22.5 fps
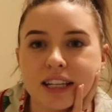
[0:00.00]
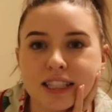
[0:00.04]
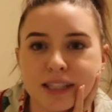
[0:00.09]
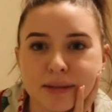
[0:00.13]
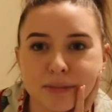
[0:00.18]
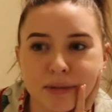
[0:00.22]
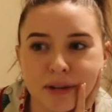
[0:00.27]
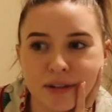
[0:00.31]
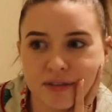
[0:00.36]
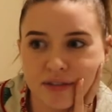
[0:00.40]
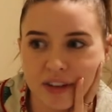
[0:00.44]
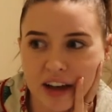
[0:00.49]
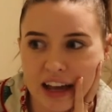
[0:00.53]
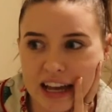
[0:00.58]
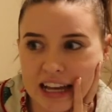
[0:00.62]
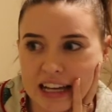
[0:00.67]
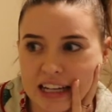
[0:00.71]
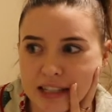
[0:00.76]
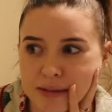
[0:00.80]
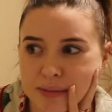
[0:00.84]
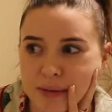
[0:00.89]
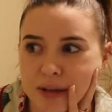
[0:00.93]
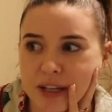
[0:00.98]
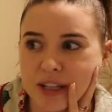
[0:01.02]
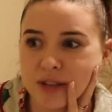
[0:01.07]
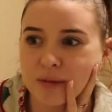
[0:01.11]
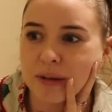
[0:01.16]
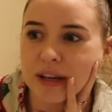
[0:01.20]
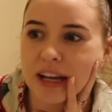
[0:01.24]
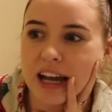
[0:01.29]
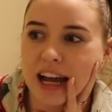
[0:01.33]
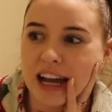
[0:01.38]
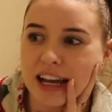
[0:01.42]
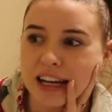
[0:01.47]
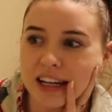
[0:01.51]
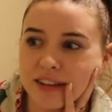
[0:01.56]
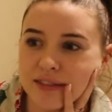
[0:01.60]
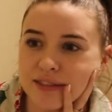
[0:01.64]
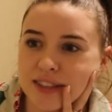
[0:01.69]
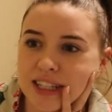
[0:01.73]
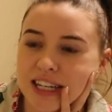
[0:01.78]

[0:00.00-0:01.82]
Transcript: some advice, because we kind of